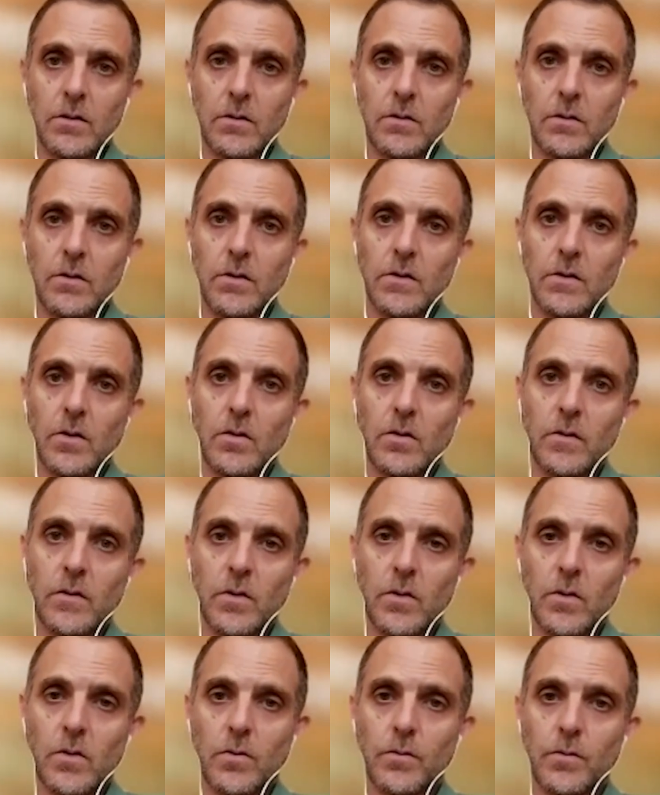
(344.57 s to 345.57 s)
is
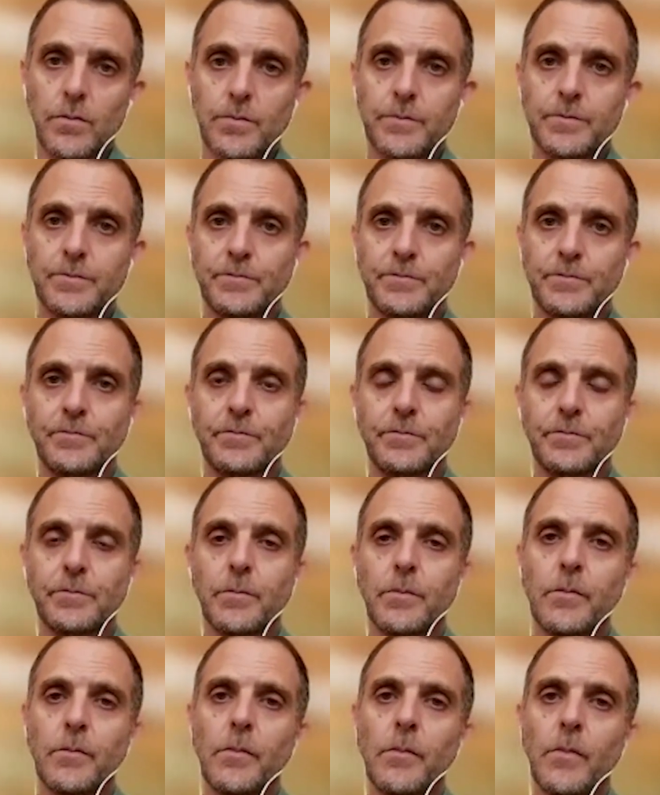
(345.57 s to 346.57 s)
also
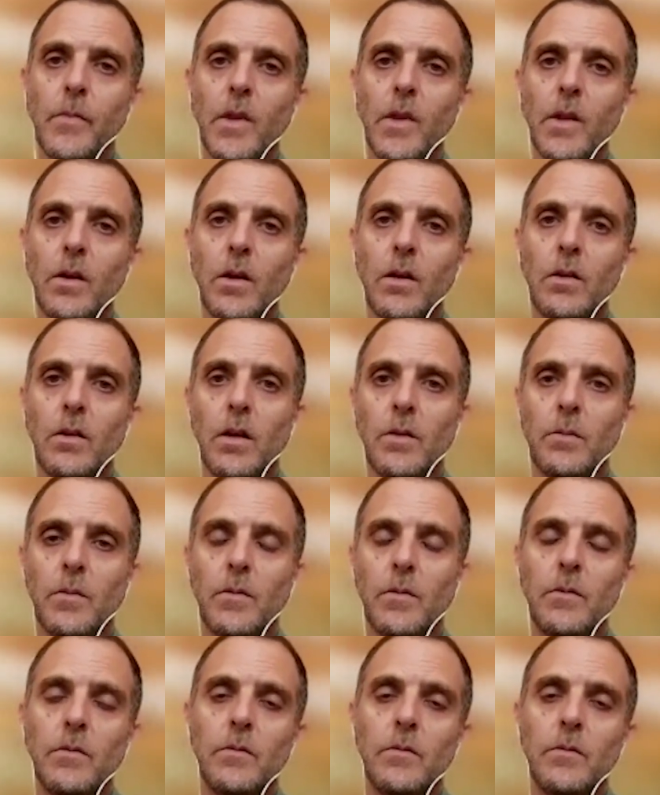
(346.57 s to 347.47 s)
kidnapped.